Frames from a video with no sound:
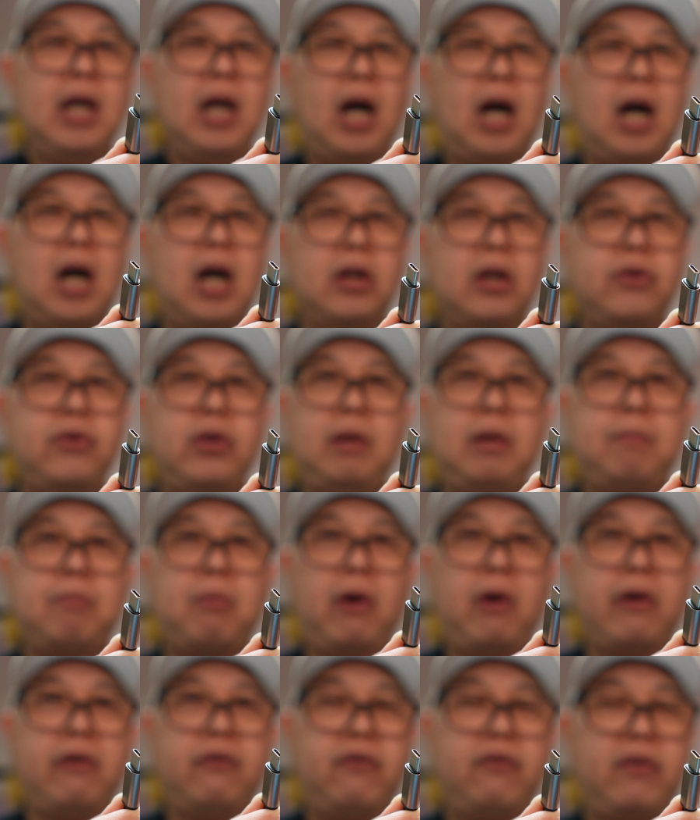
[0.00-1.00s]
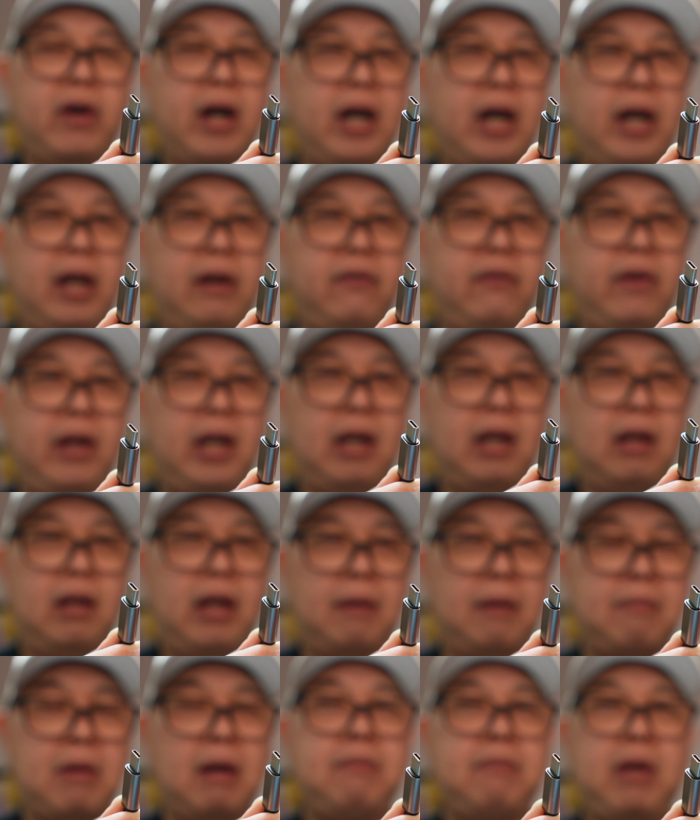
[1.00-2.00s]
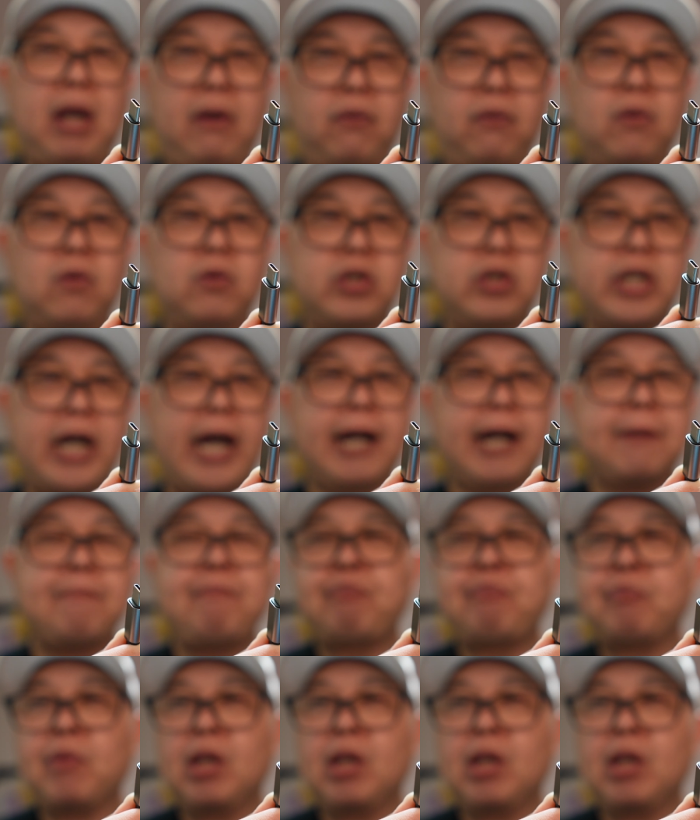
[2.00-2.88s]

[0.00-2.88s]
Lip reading: 3.5mm headphone jack.